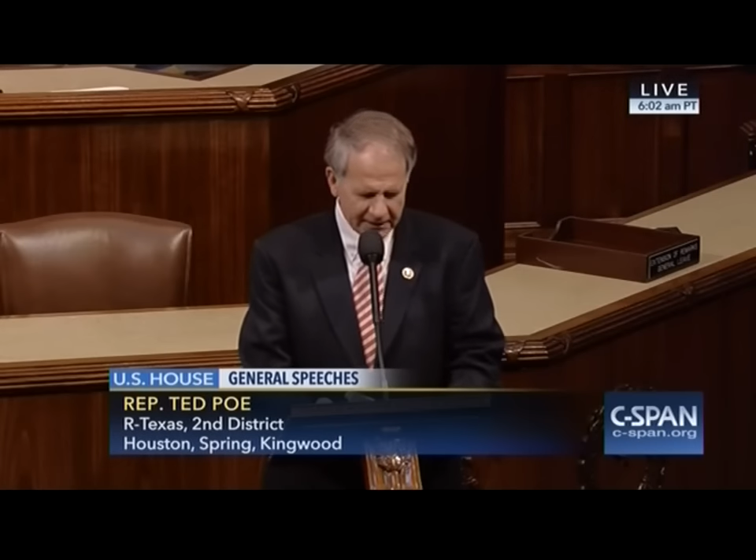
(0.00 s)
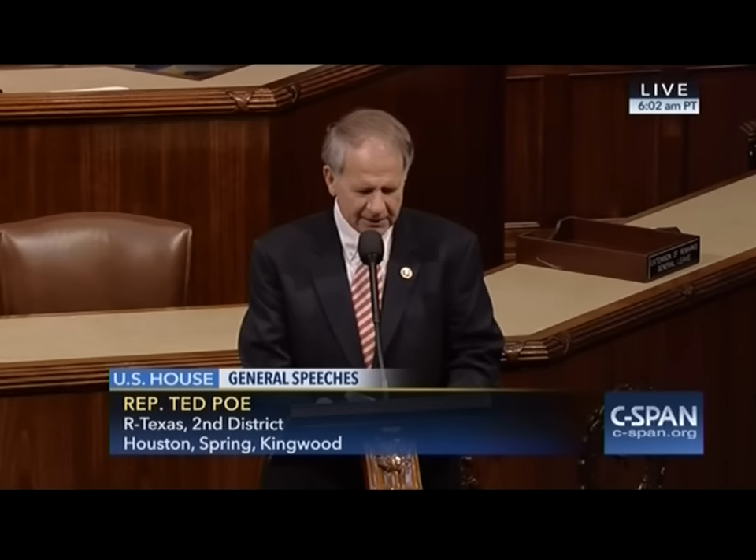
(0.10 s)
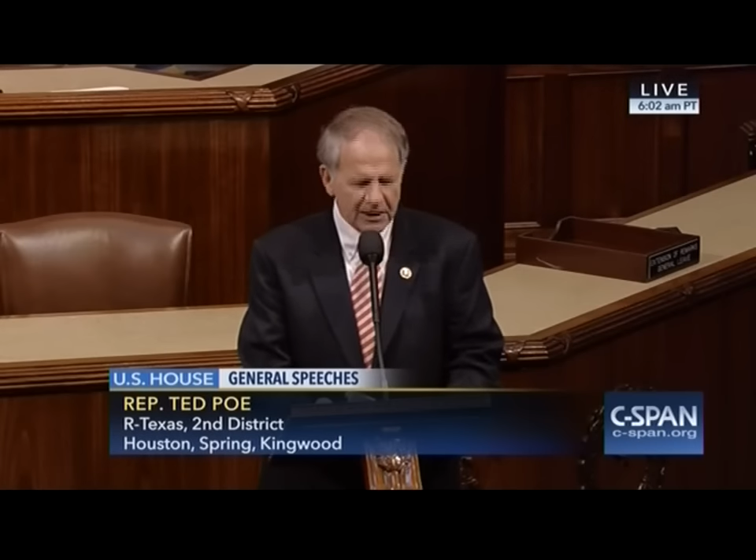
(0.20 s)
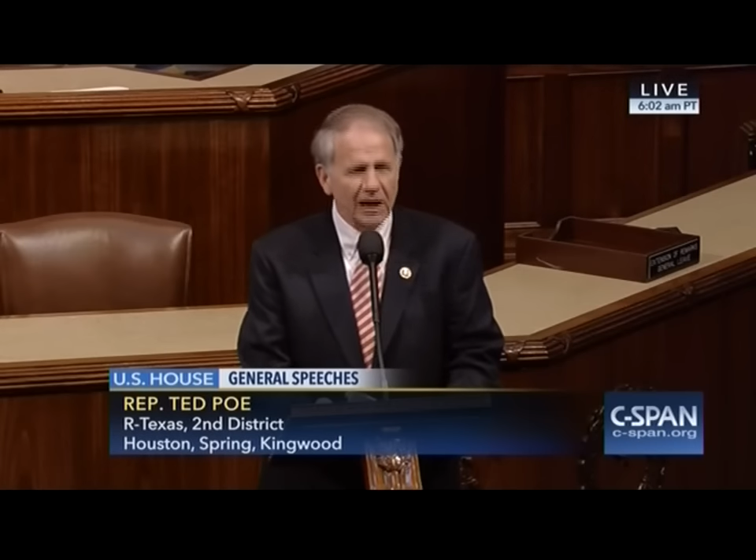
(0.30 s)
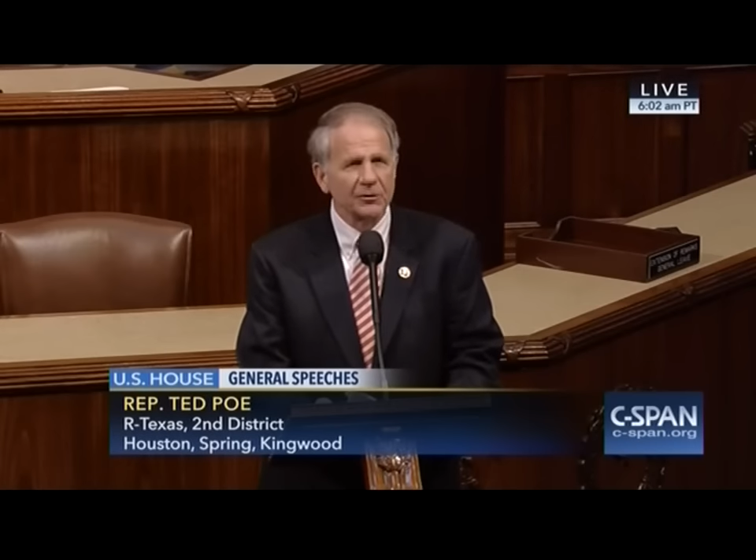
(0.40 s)
and the
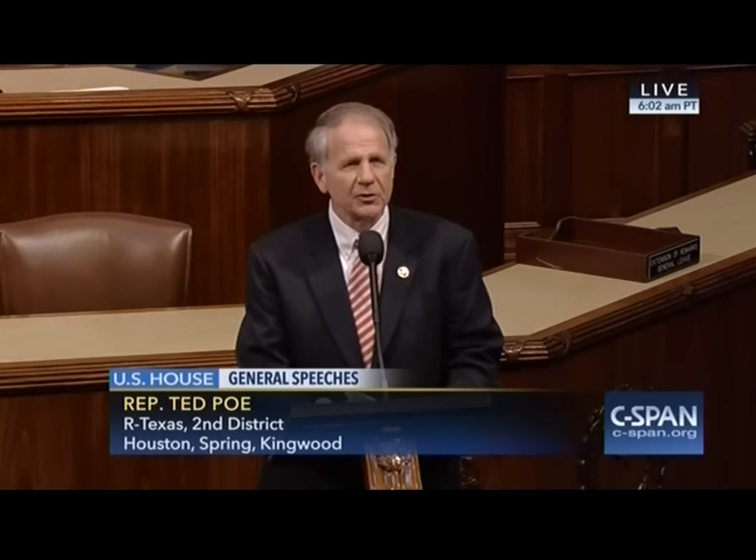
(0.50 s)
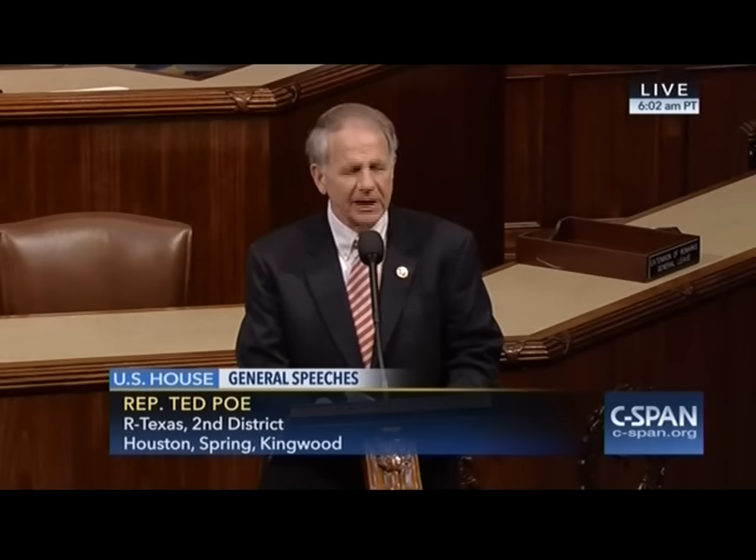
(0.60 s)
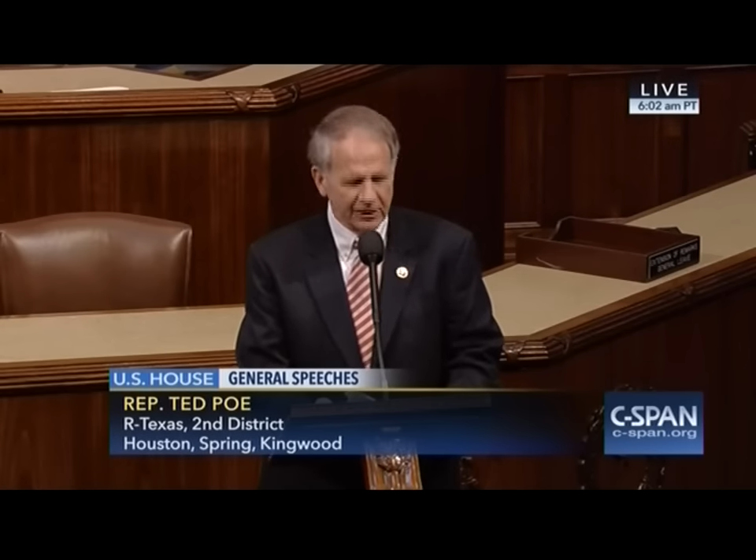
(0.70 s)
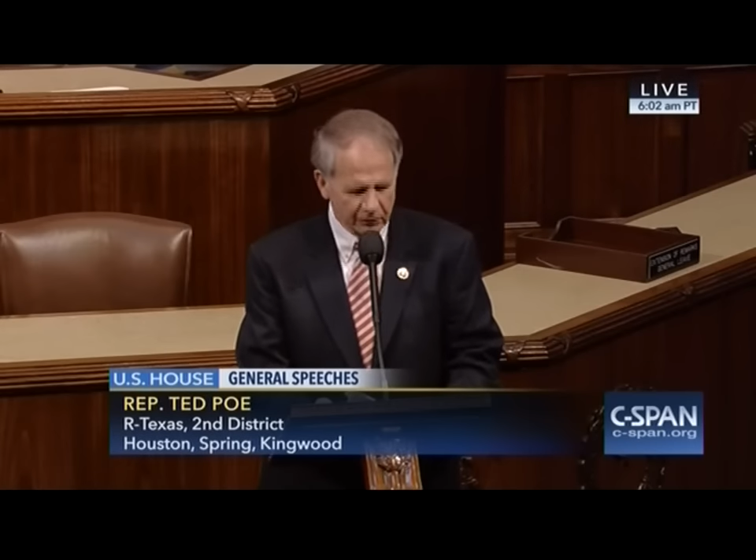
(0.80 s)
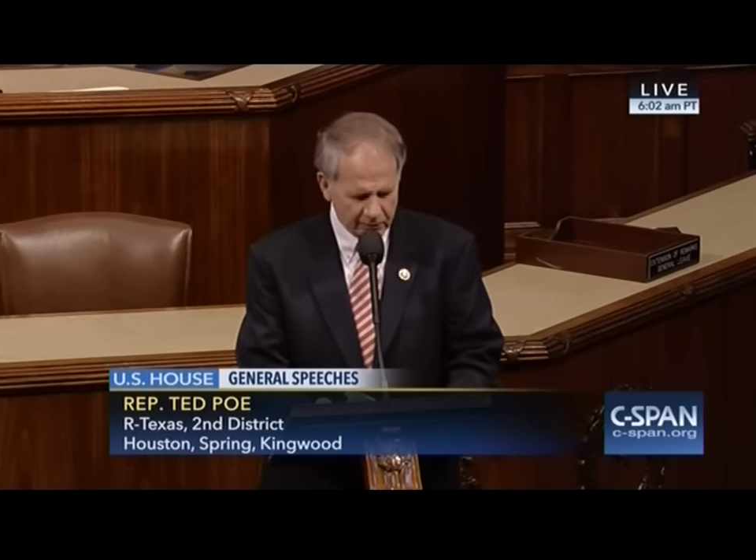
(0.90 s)
doctor
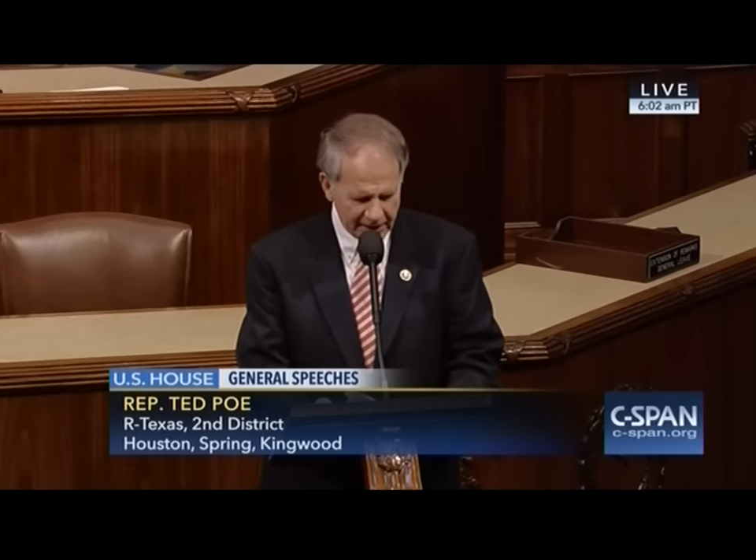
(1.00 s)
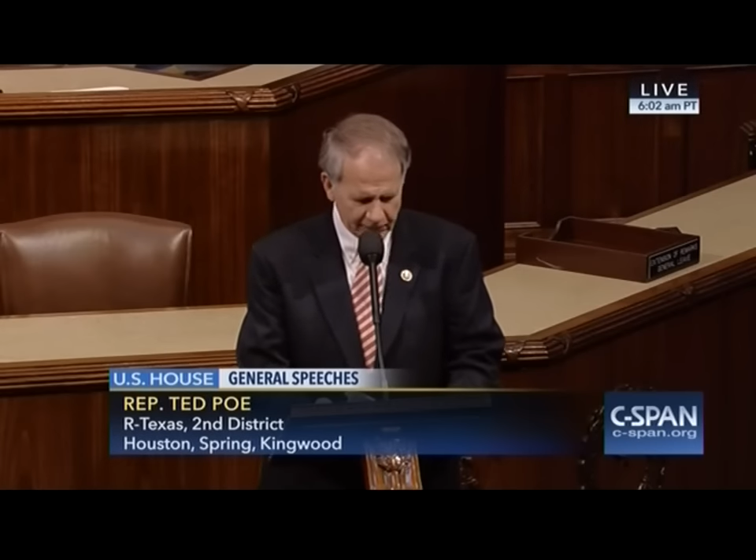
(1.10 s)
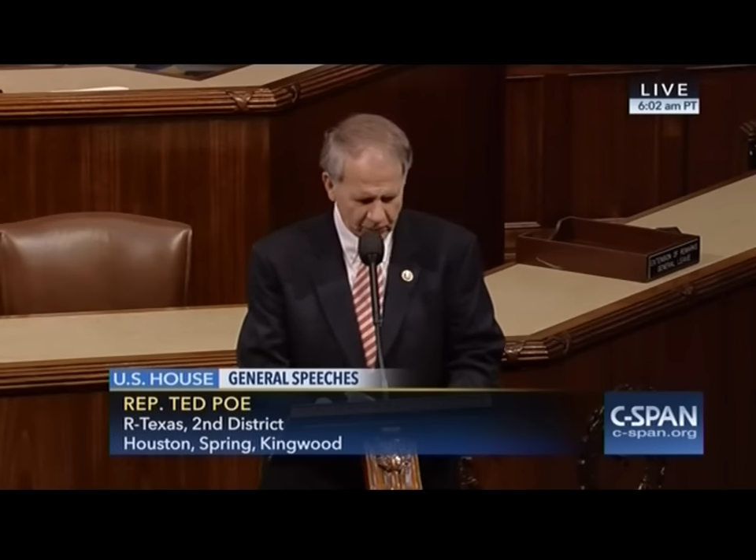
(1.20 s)
never